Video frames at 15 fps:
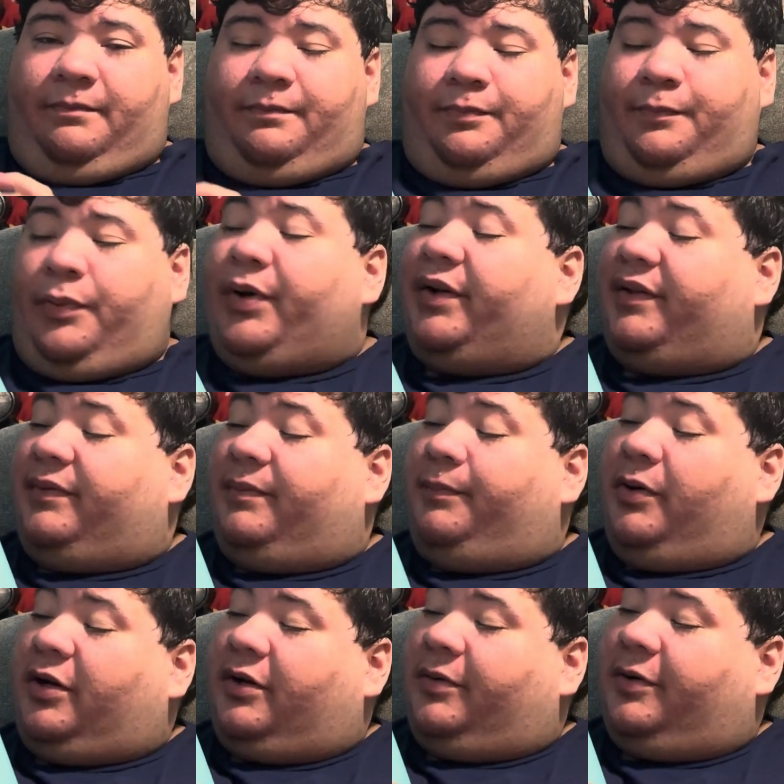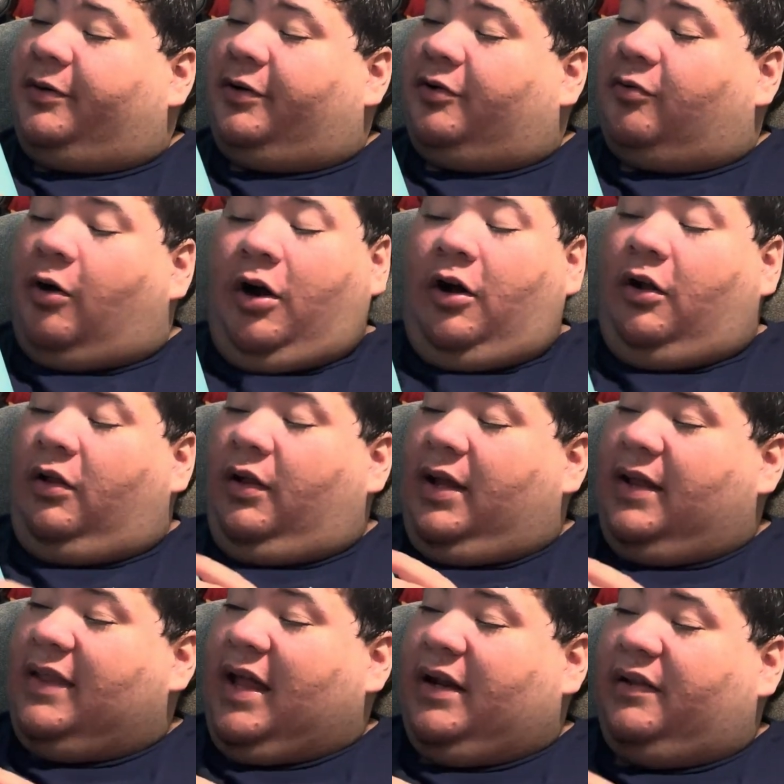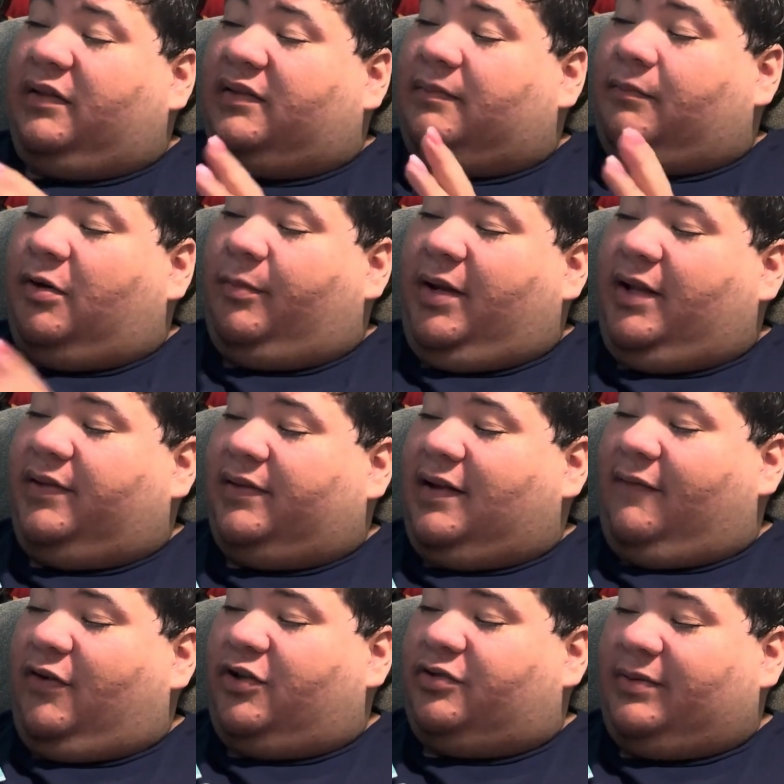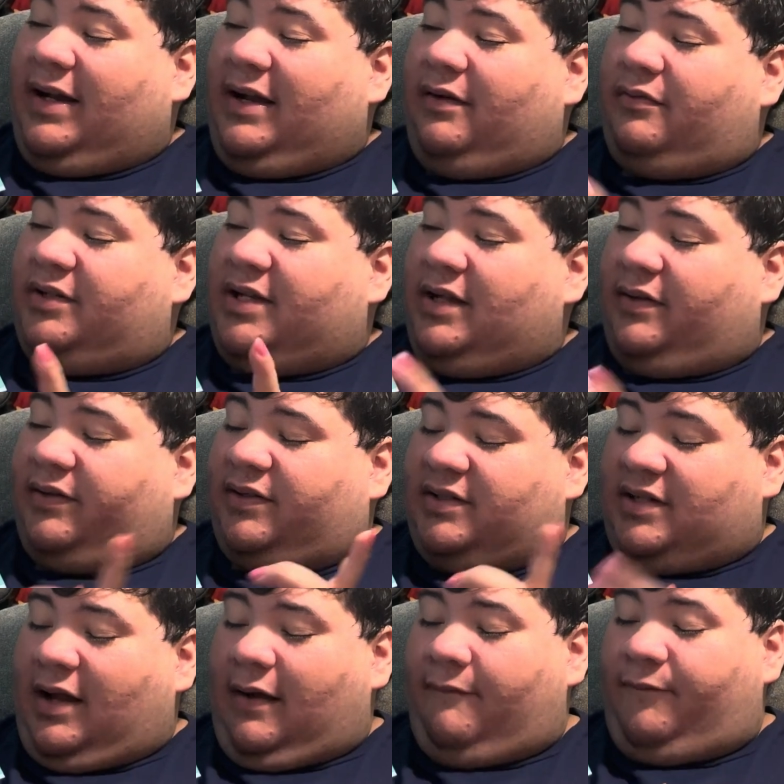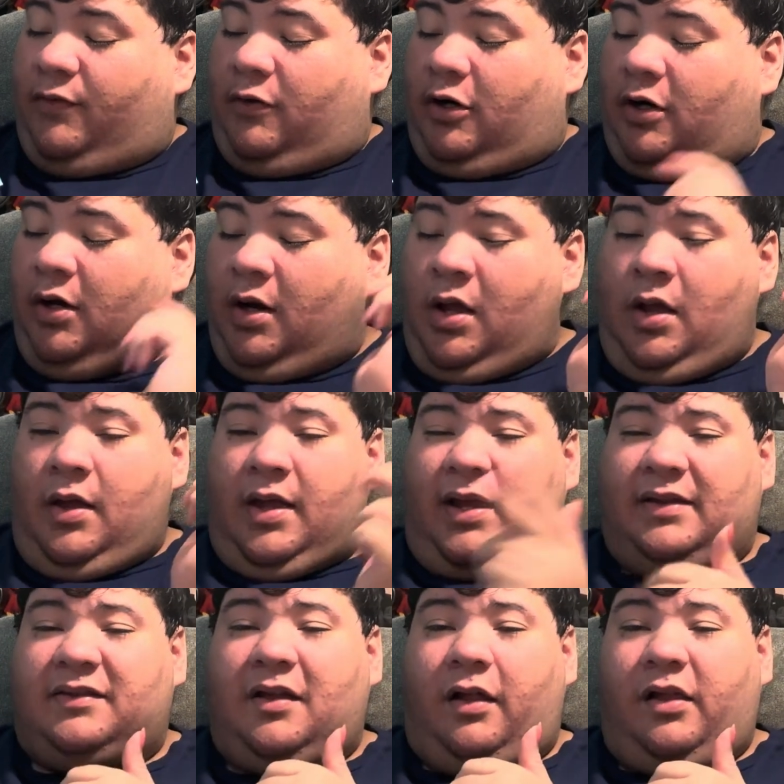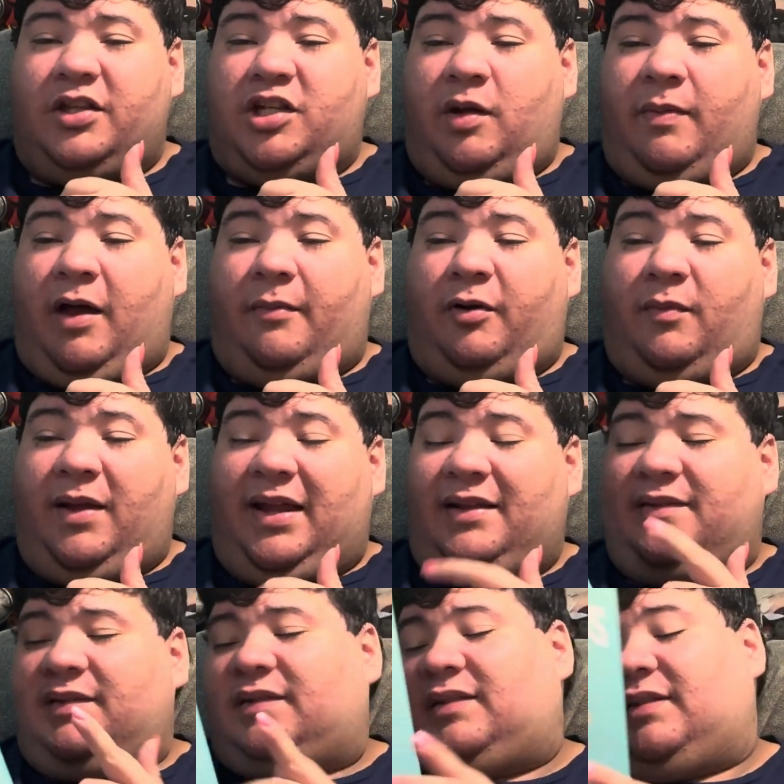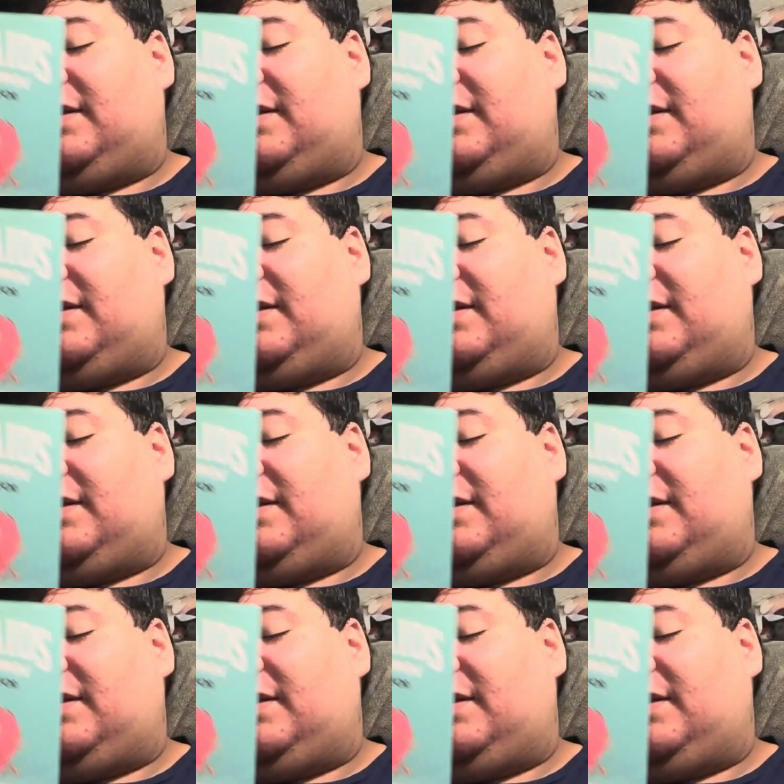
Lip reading: print book crawl, and that is Mermaids Never Drown, Tales to Die For. Anthology about mermaids. This is the